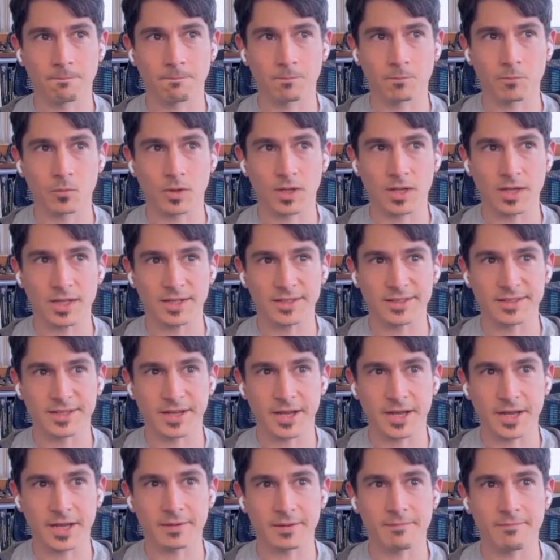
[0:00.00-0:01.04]

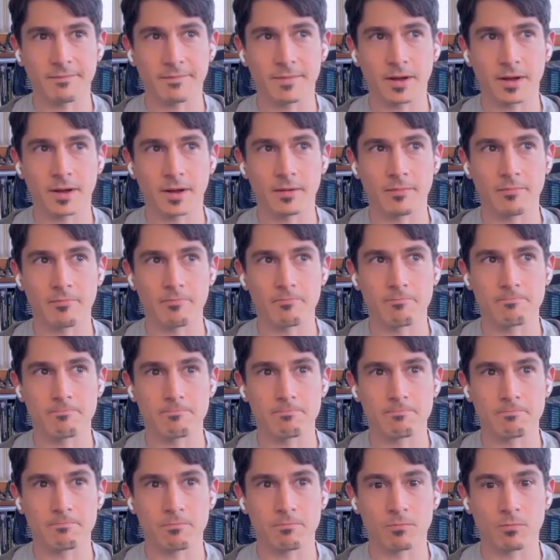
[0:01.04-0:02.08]
insight, can
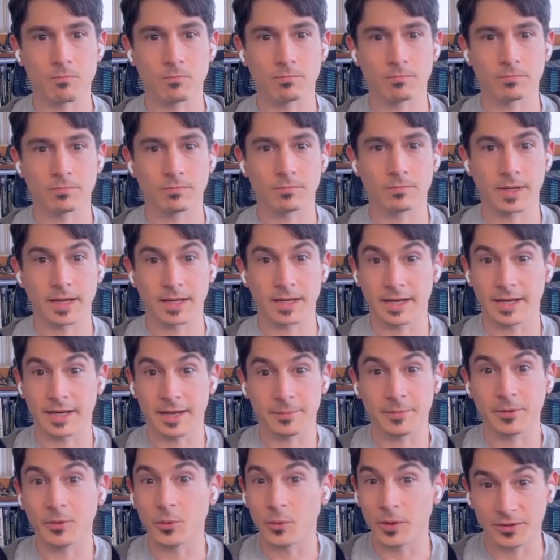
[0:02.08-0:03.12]

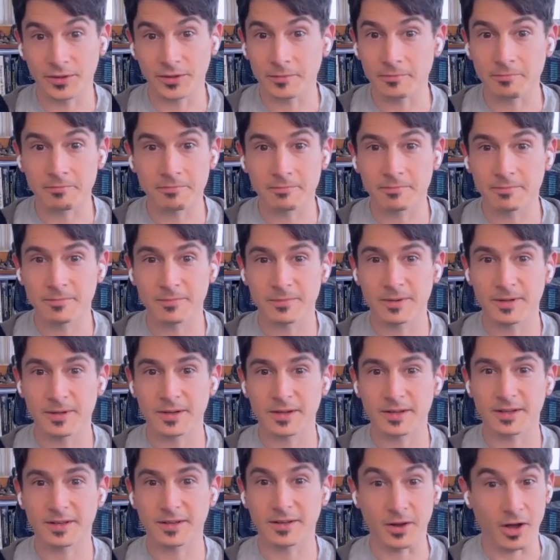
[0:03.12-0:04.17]
inhibit wisdom.
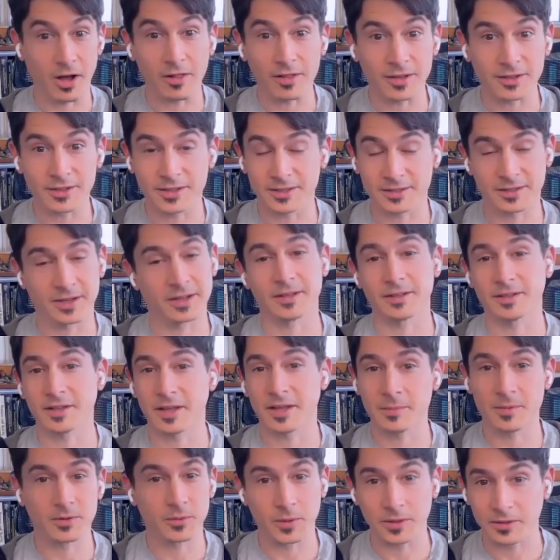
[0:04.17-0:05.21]
Knowledge is not the same
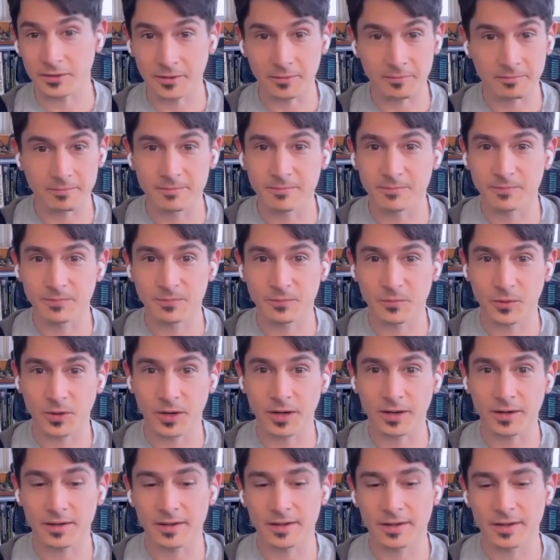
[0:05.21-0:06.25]
as wisdom,
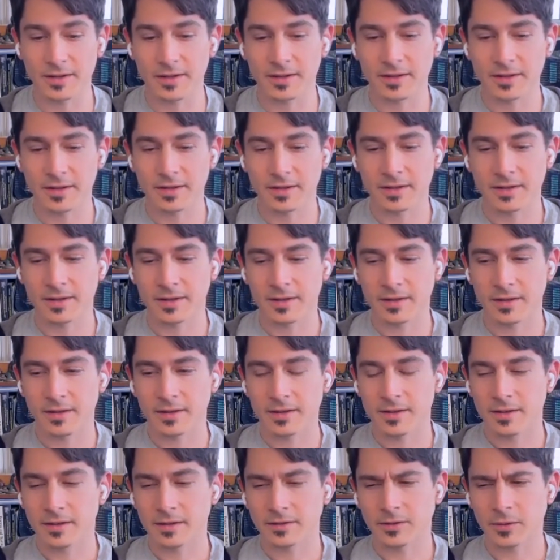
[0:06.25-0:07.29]
right?
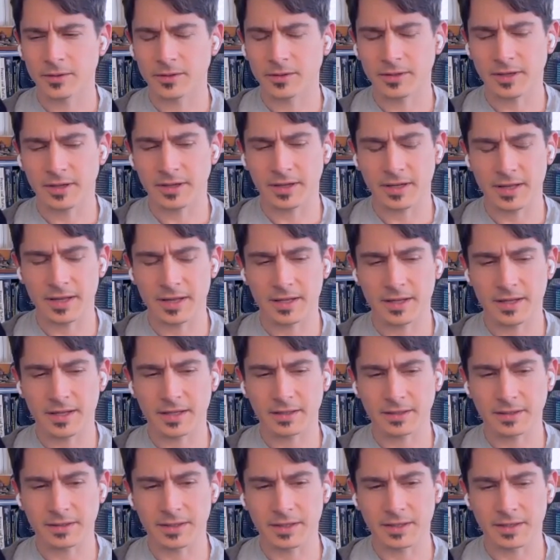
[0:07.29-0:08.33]
So it's not
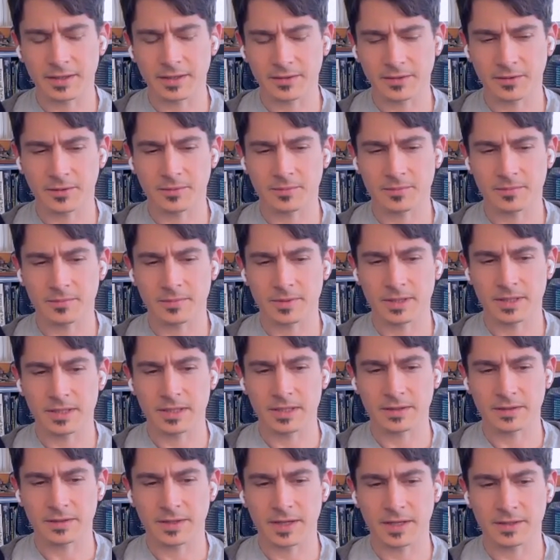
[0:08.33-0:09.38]
elitism in the
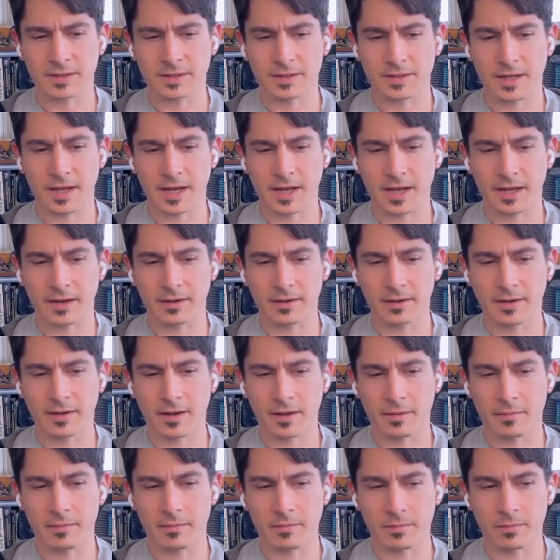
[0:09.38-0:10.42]
sense that
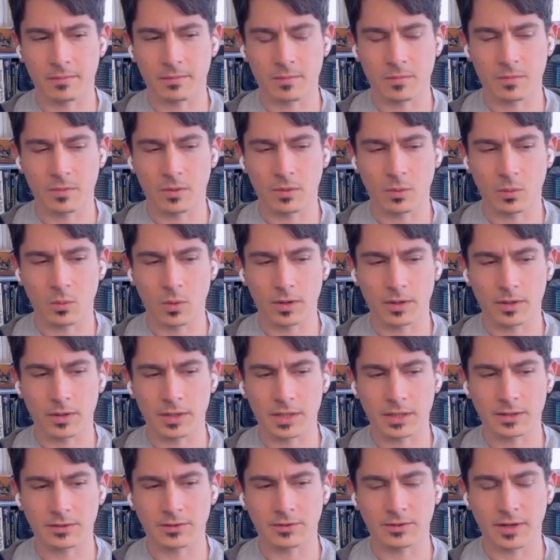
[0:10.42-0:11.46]
one
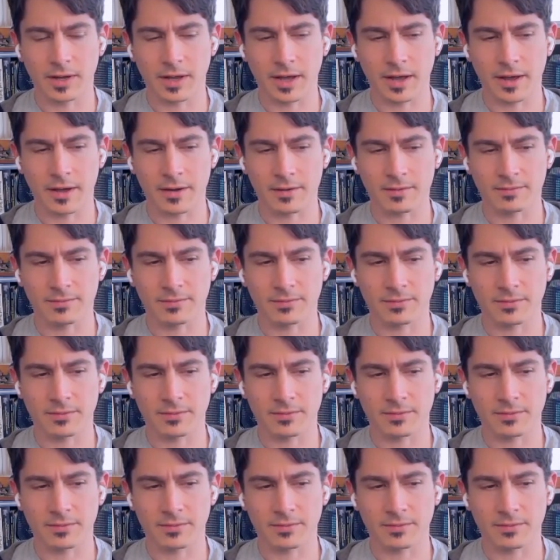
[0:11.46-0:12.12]
needs to have